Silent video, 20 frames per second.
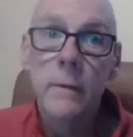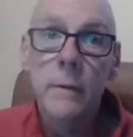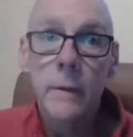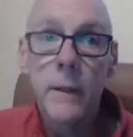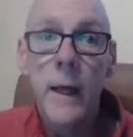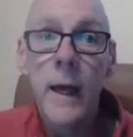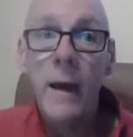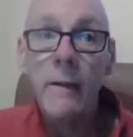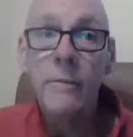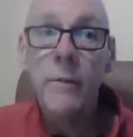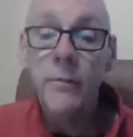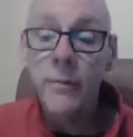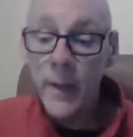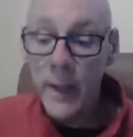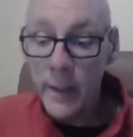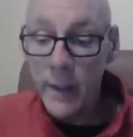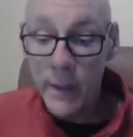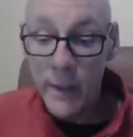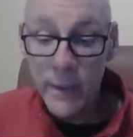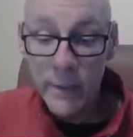I have a
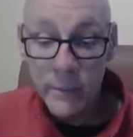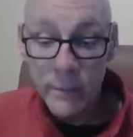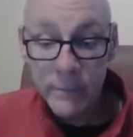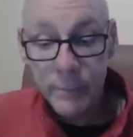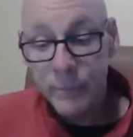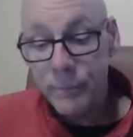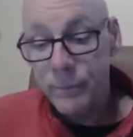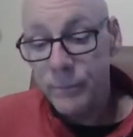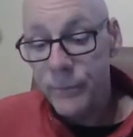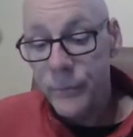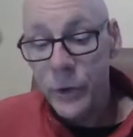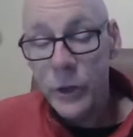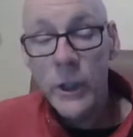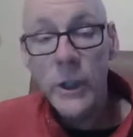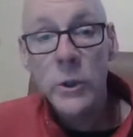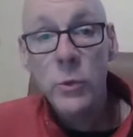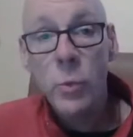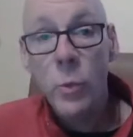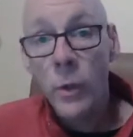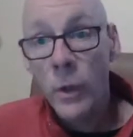feeling
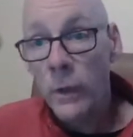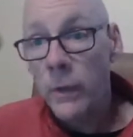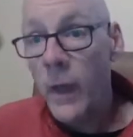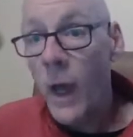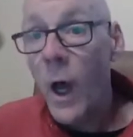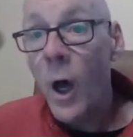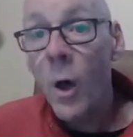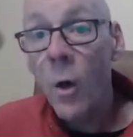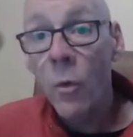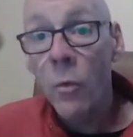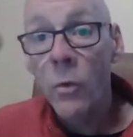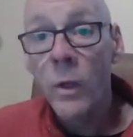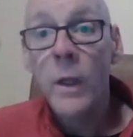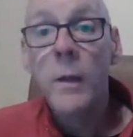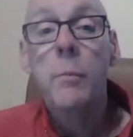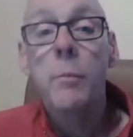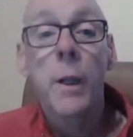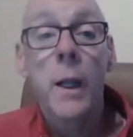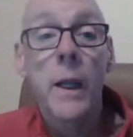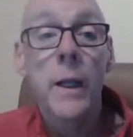she's one of the only
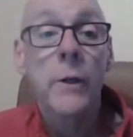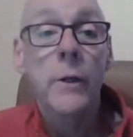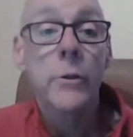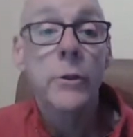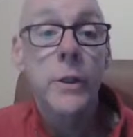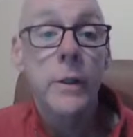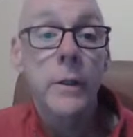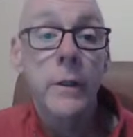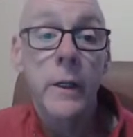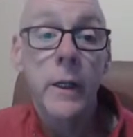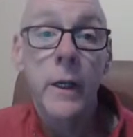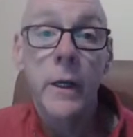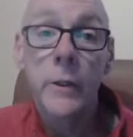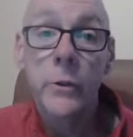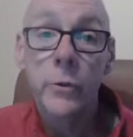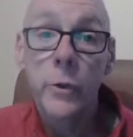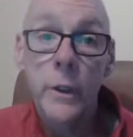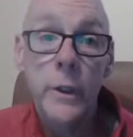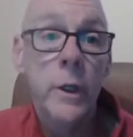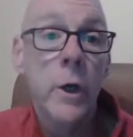players in the
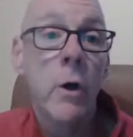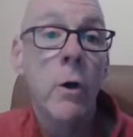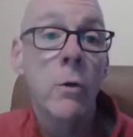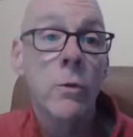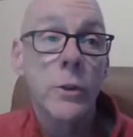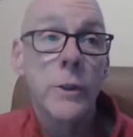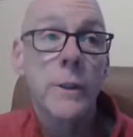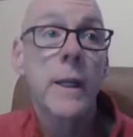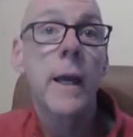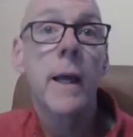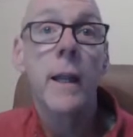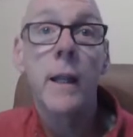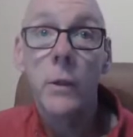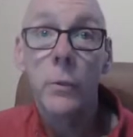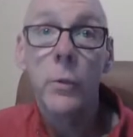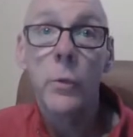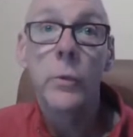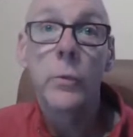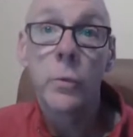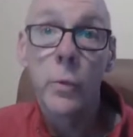country Dawn Staley
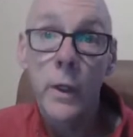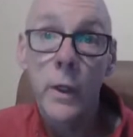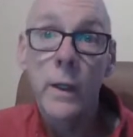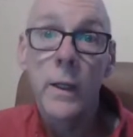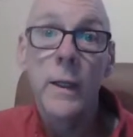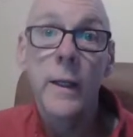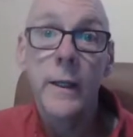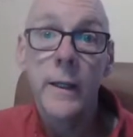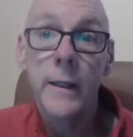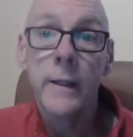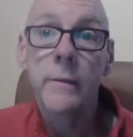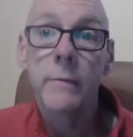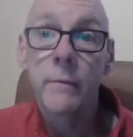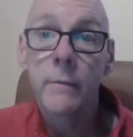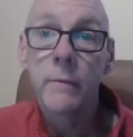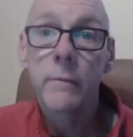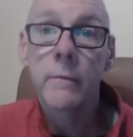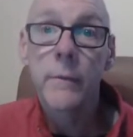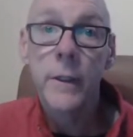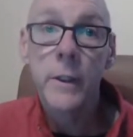would really
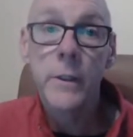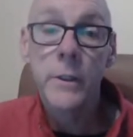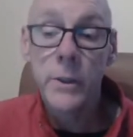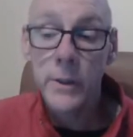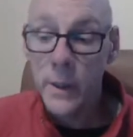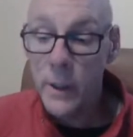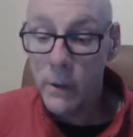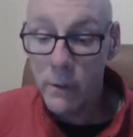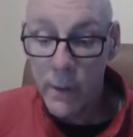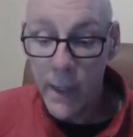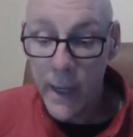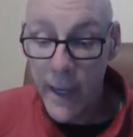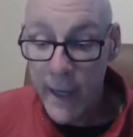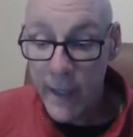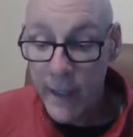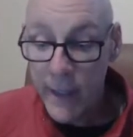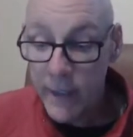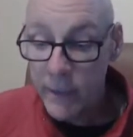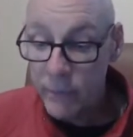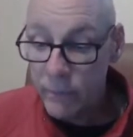consider
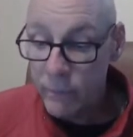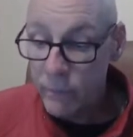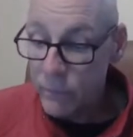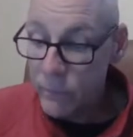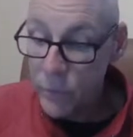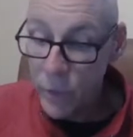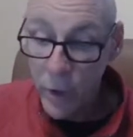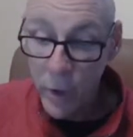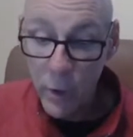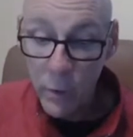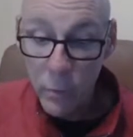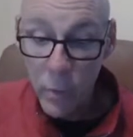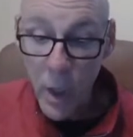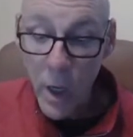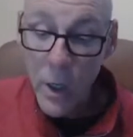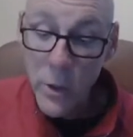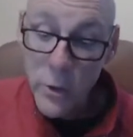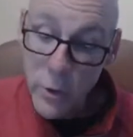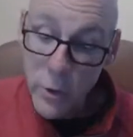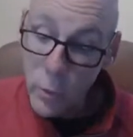adding to her
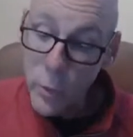roster.